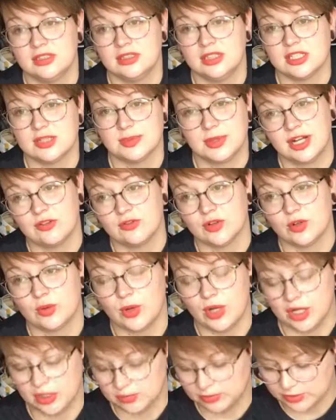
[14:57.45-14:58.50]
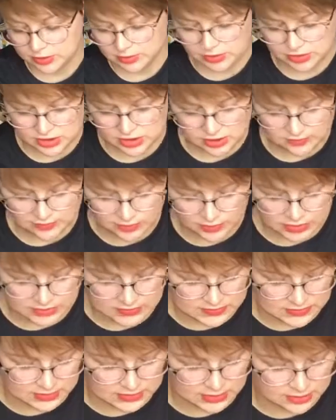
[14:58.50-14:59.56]
it's been out for a while. Pretty much everyone has
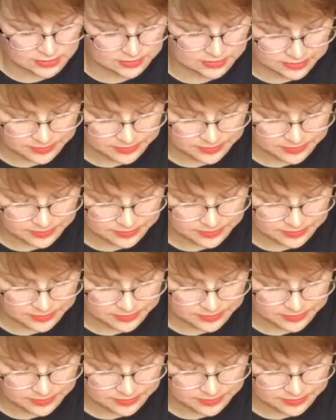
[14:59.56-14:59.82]
seen it.